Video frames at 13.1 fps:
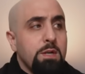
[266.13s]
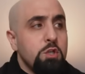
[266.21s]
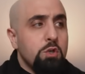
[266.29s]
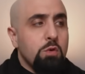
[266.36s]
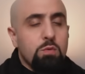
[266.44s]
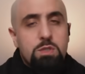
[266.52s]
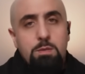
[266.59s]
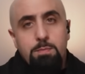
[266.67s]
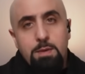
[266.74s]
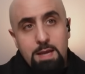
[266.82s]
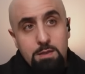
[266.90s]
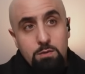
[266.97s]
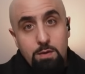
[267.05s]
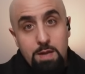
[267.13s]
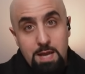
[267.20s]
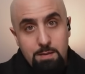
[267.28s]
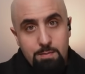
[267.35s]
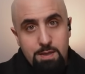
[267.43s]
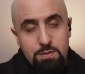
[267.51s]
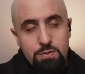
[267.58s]
pressure was applied on
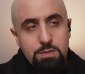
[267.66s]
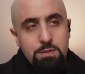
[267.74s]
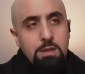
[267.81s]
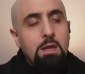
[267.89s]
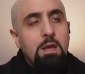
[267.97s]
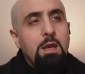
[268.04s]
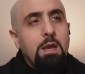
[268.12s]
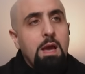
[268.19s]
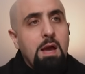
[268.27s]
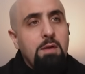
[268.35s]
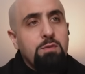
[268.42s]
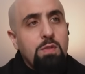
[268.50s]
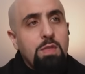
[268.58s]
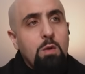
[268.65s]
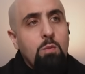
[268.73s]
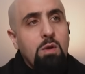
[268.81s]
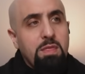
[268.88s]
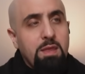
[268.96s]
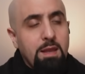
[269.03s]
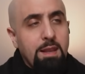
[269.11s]
Hamas after they
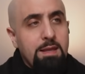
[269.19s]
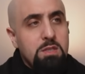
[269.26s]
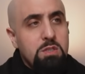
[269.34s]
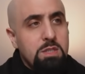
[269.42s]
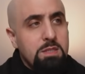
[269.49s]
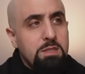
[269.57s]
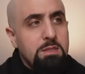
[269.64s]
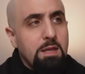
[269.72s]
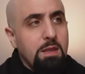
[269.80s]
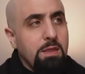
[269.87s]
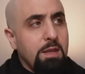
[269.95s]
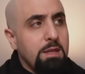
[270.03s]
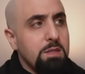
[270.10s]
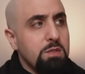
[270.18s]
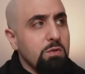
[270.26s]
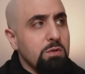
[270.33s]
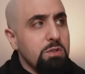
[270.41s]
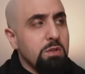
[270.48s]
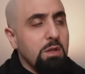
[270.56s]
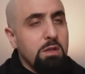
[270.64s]
won the elections, and then
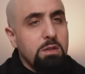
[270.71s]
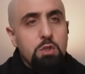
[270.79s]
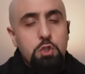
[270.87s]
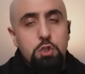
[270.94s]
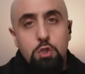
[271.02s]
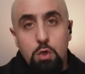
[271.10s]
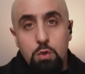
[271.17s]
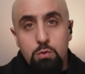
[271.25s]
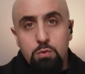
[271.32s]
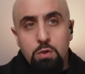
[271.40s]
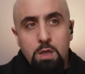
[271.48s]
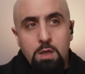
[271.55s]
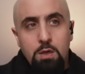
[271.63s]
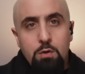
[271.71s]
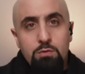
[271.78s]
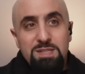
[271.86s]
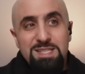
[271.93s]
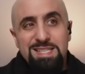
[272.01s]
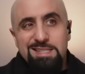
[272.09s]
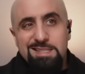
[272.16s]
Israel started to show
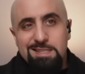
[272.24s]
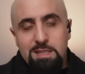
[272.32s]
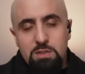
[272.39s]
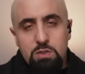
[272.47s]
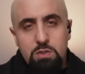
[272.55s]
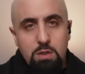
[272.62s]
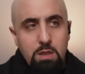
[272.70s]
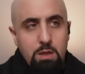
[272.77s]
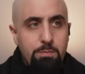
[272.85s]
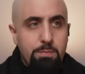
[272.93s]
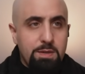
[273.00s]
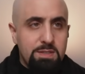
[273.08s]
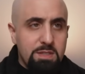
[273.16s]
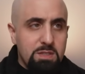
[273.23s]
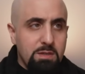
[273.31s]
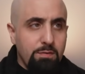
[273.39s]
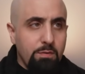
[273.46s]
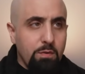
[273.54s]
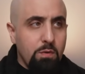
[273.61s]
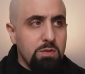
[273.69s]
resistance to their presence,
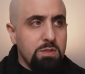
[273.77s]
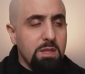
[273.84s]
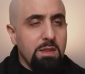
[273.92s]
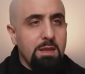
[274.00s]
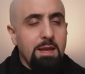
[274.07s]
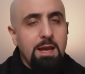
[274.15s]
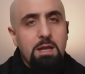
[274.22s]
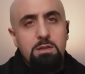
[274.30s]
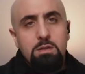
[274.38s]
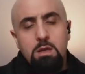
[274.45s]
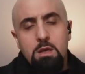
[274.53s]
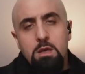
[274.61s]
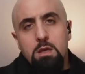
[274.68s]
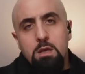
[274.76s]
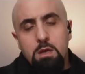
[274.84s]
of course, and they had